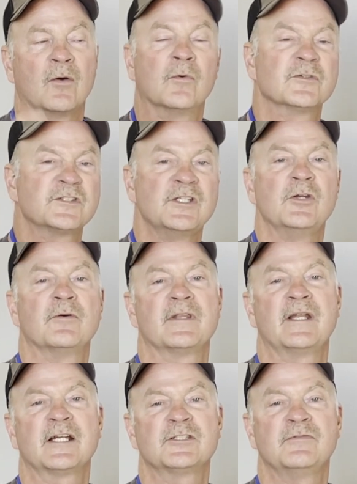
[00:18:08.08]
We'll see you in
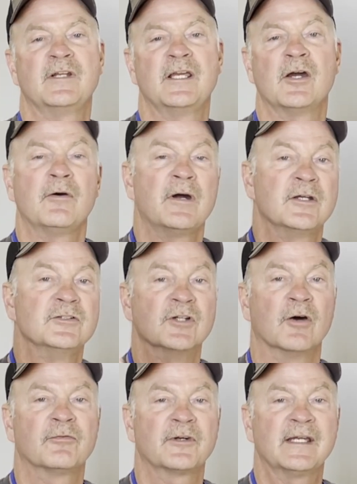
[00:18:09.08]
the next video.
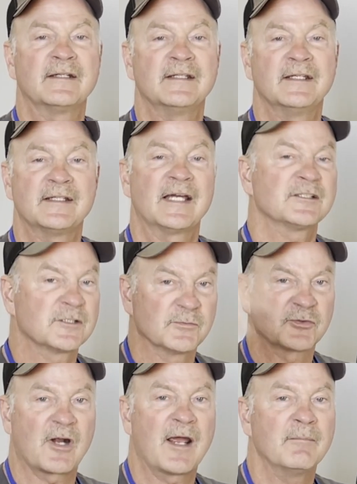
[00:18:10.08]
Don't forget to hit that
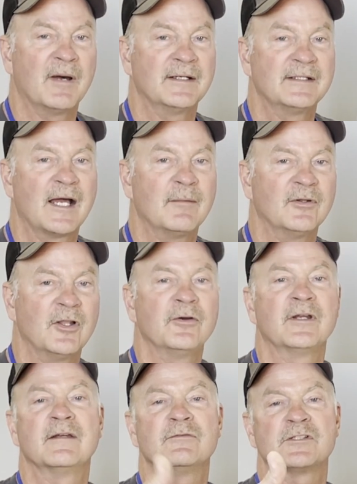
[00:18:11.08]
subscribe button down below,
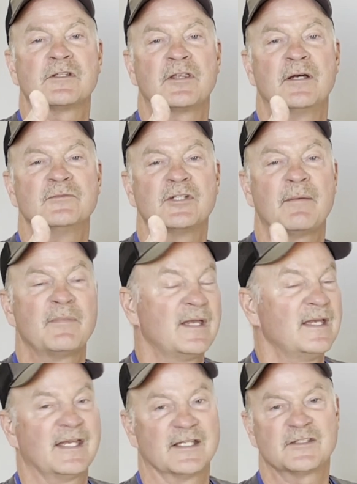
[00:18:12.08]
give us a thumbs up,
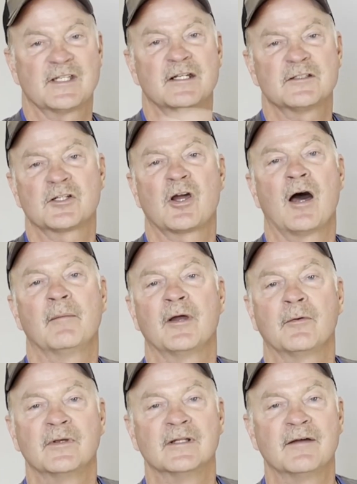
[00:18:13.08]
and send us a
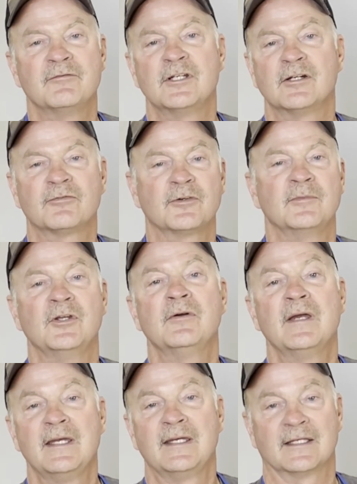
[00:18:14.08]
comment. We love to hear from you
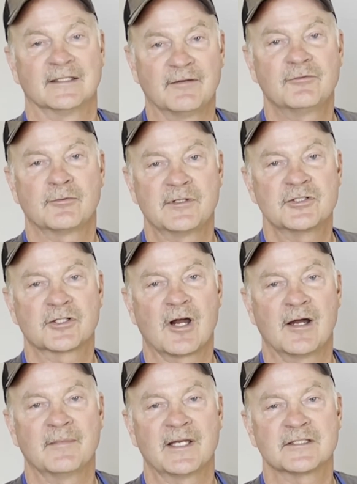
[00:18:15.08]
and love to read your
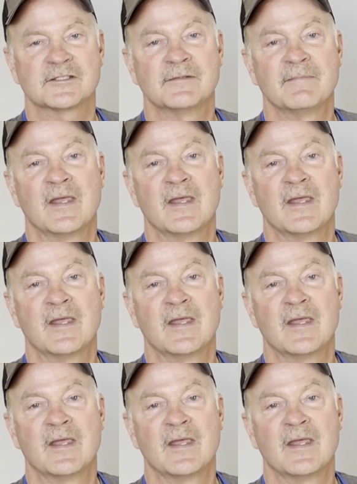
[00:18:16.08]
comments.